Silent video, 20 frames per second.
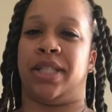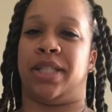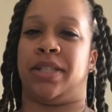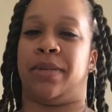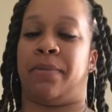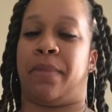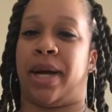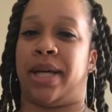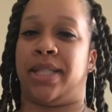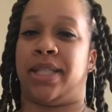to
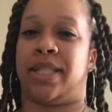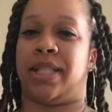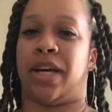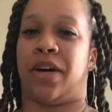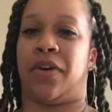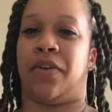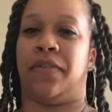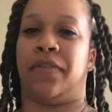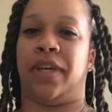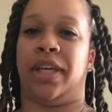
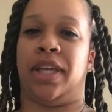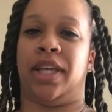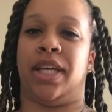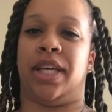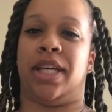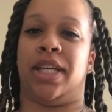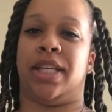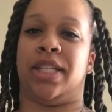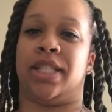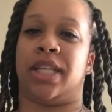myself. He
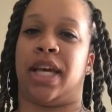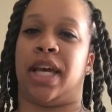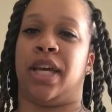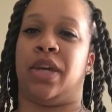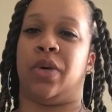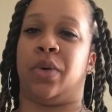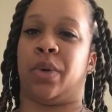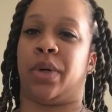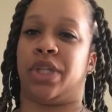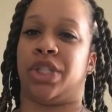is a
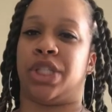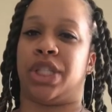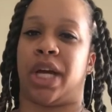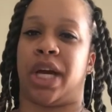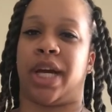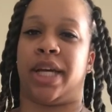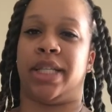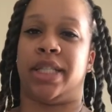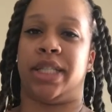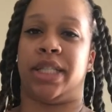
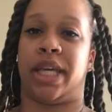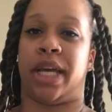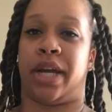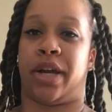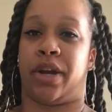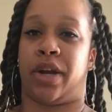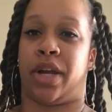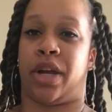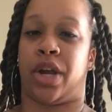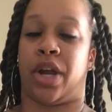Yorkshire
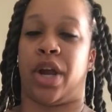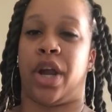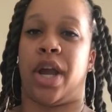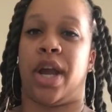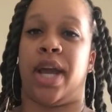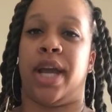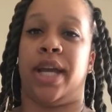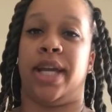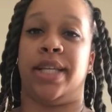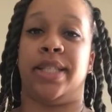Terrier.
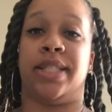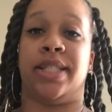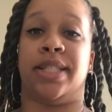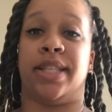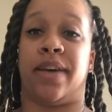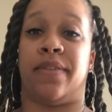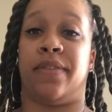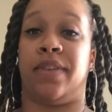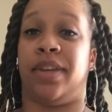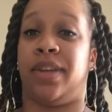He's
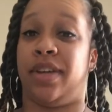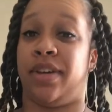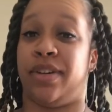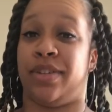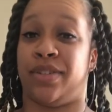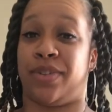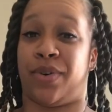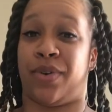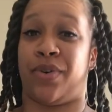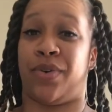7
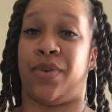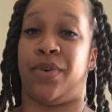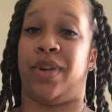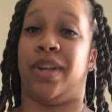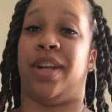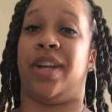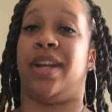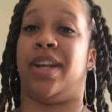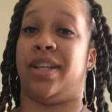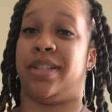years old
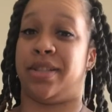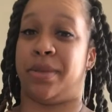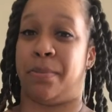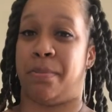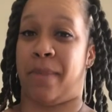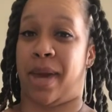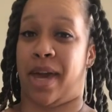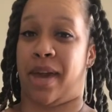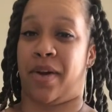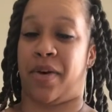and it is a
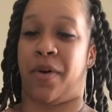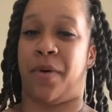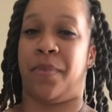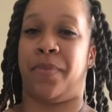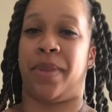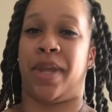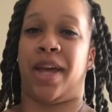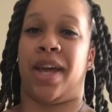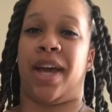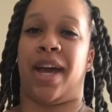male.
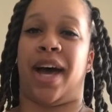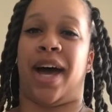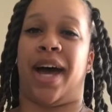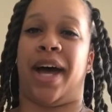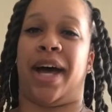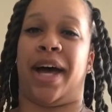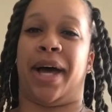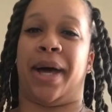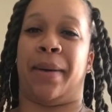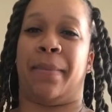
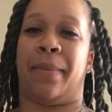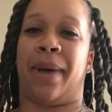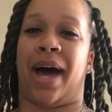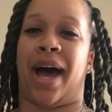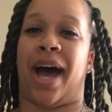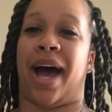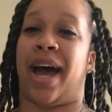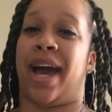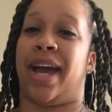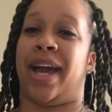
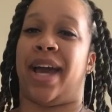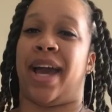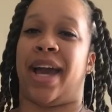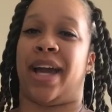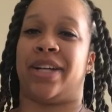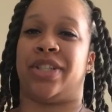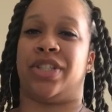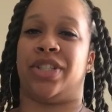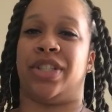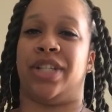I
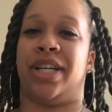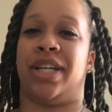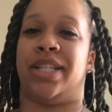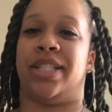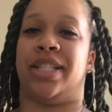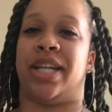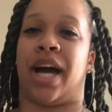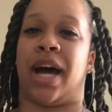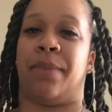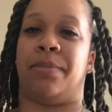actually
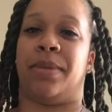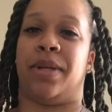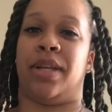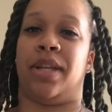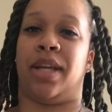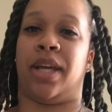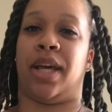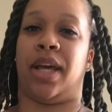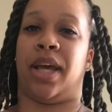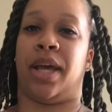adopted
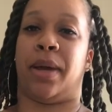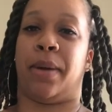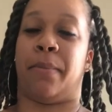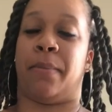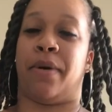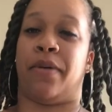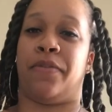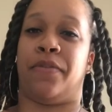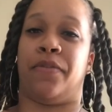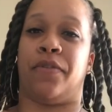him
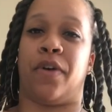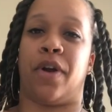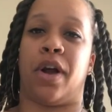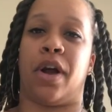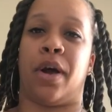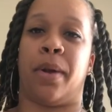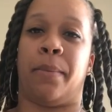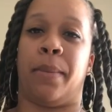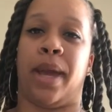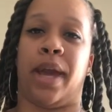
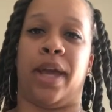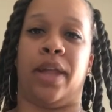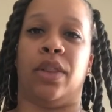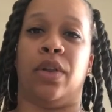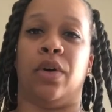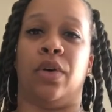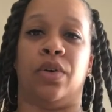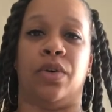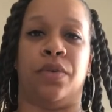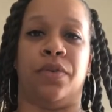from a
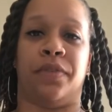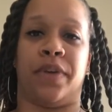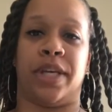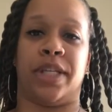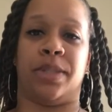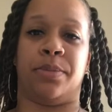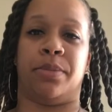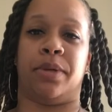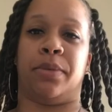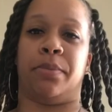local
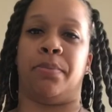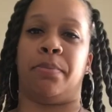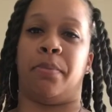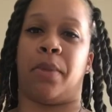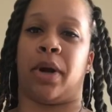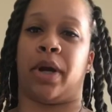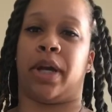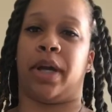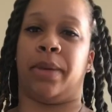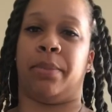Facebook
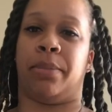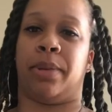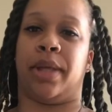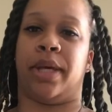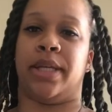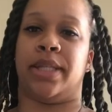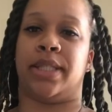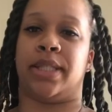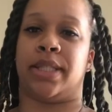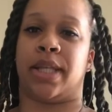
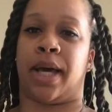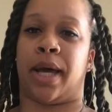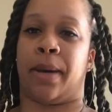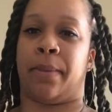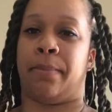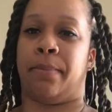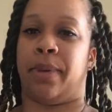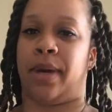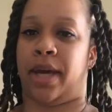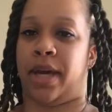marketplace
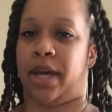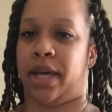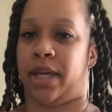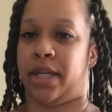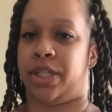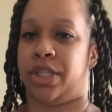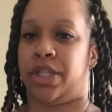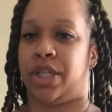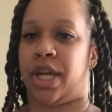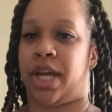
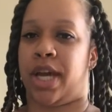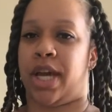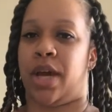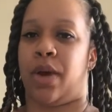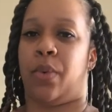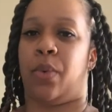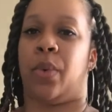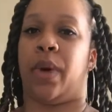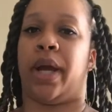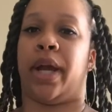page
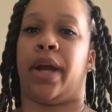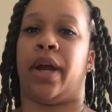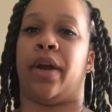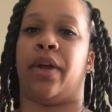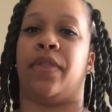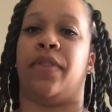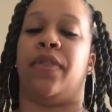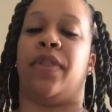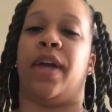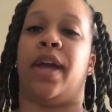
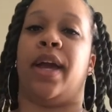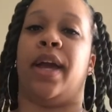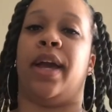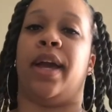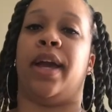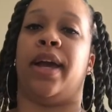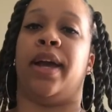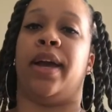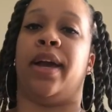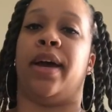where
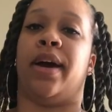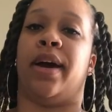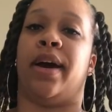the